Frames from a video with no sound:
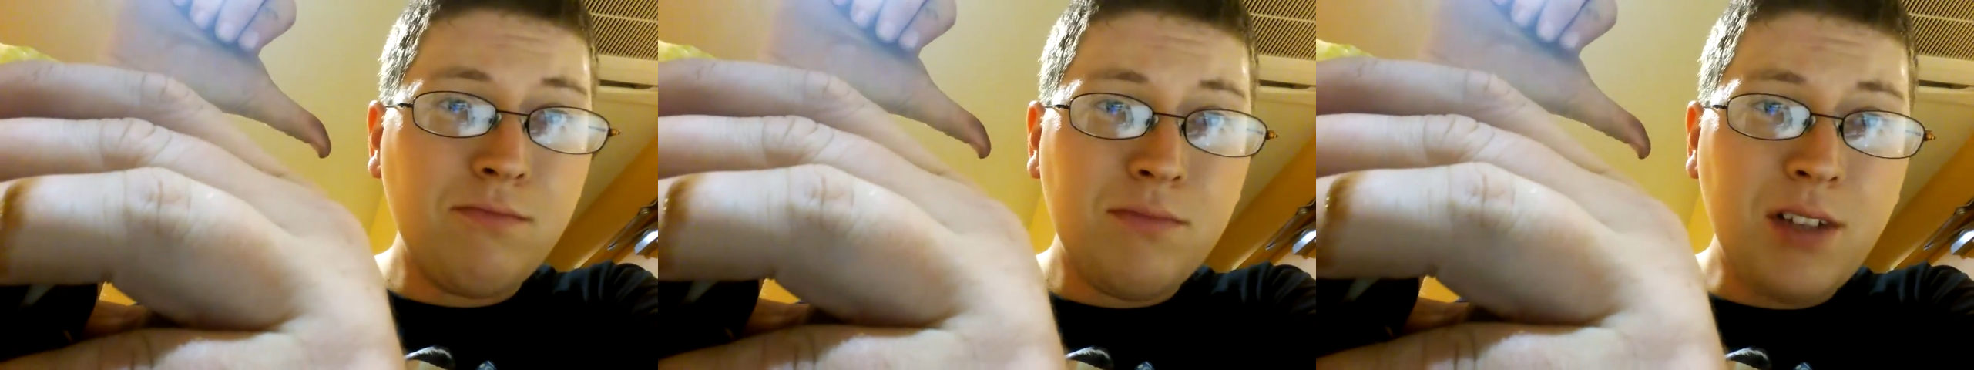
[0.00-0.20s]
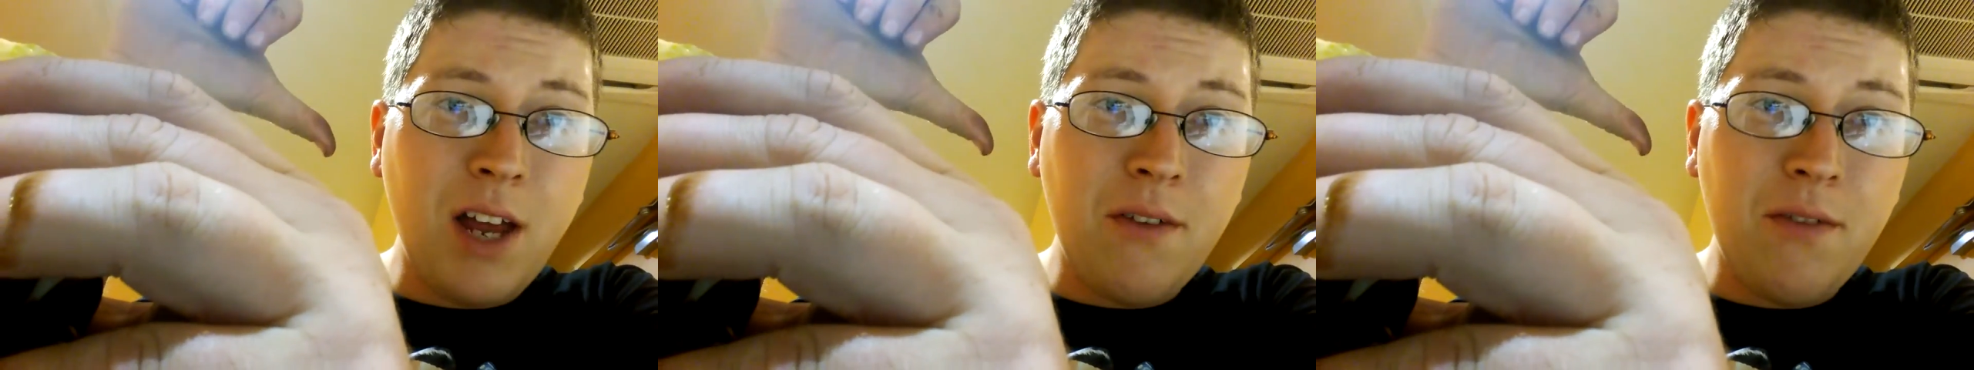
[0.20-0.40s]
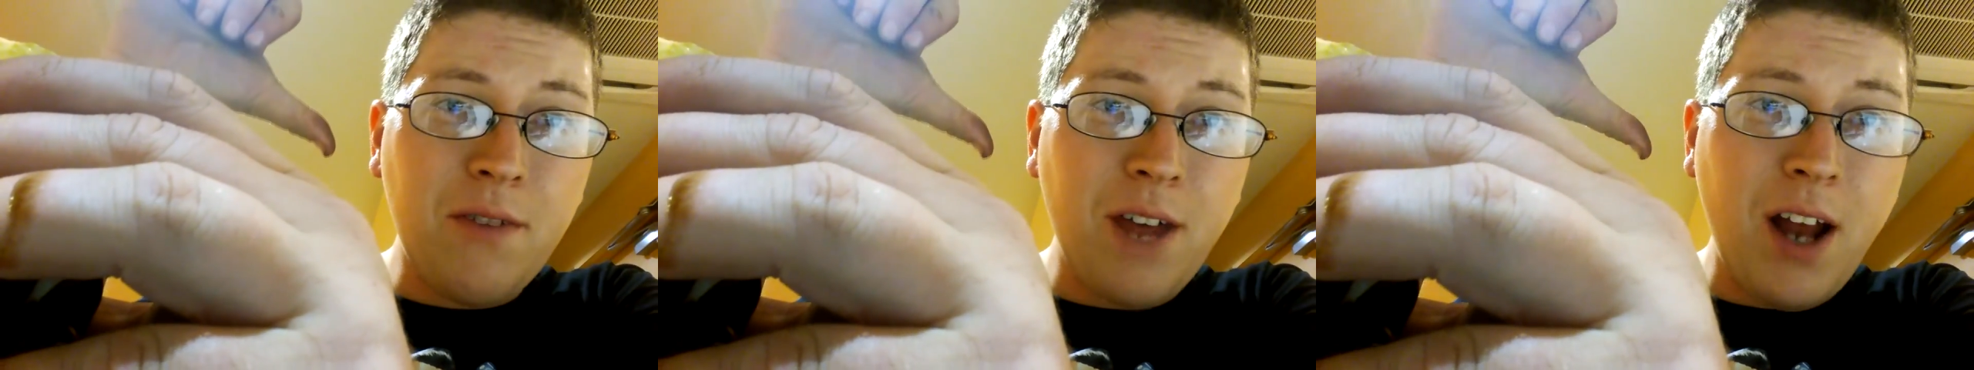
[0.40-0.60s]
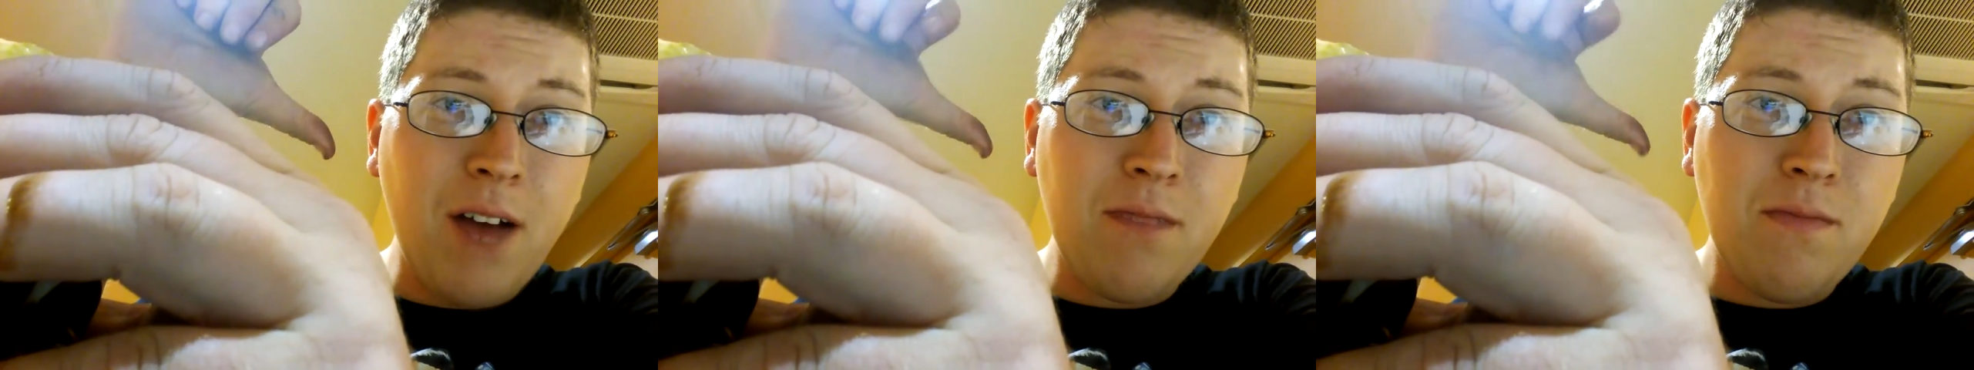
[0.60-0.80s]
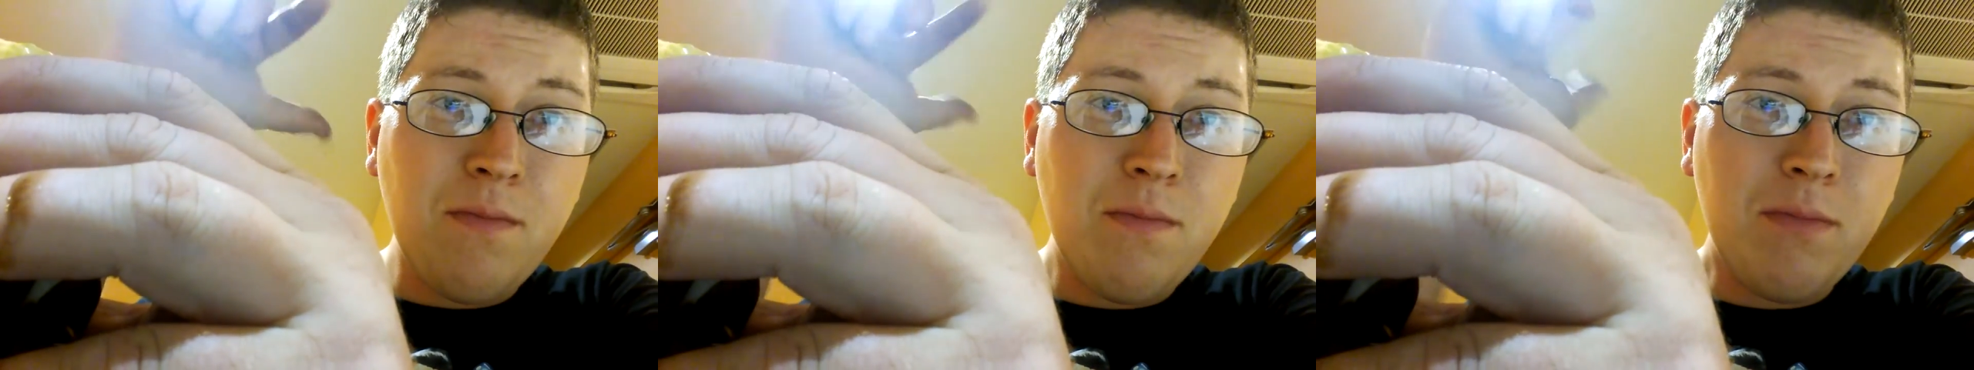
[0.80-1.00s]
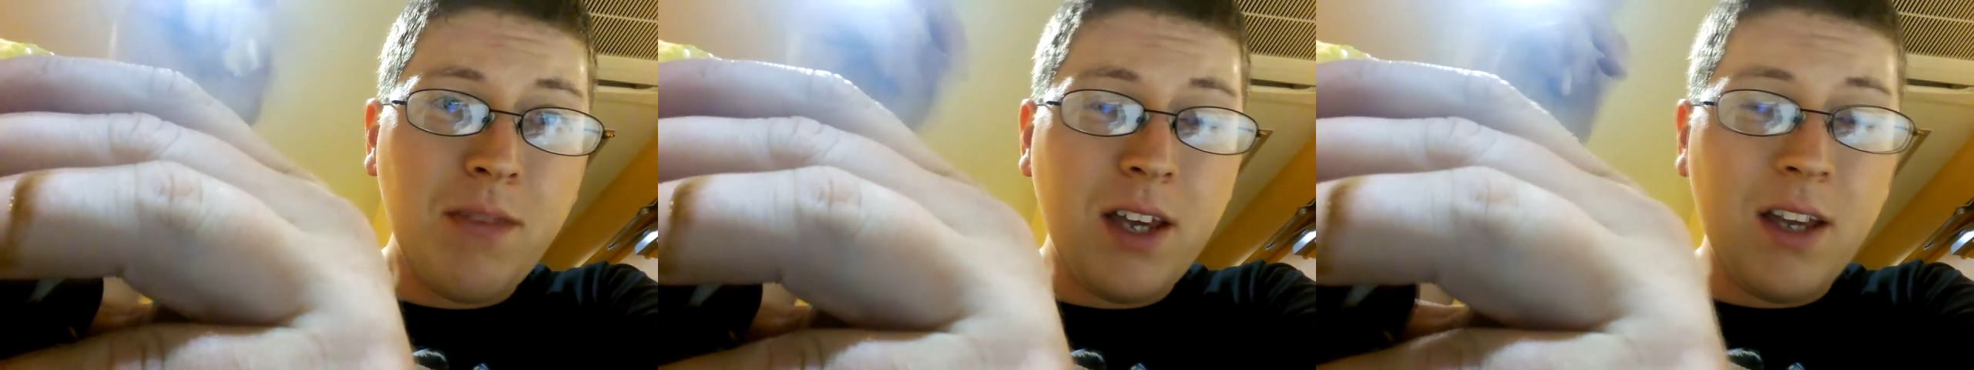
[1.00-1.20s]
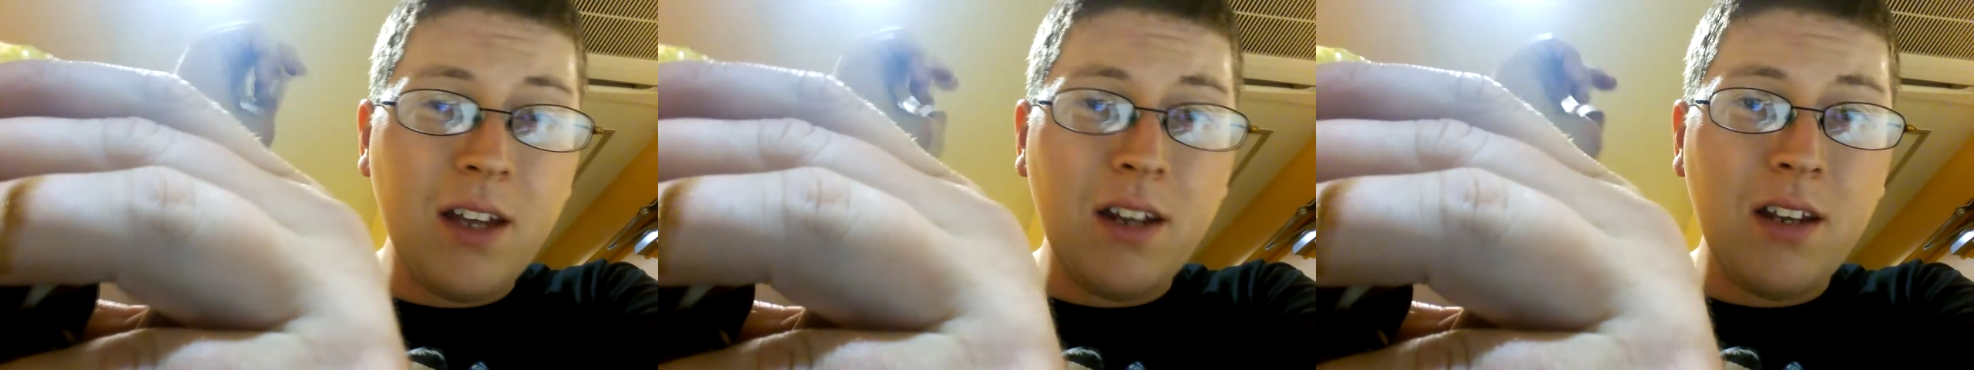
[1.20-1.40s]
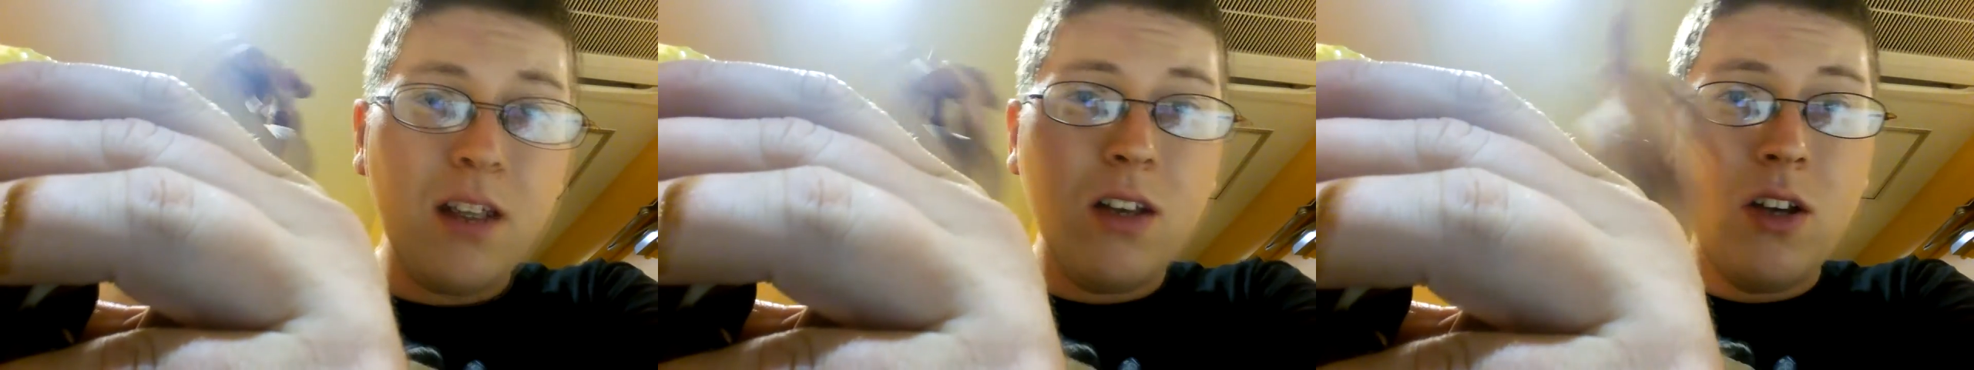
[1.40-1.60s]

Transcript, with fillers: Time for now. Thinking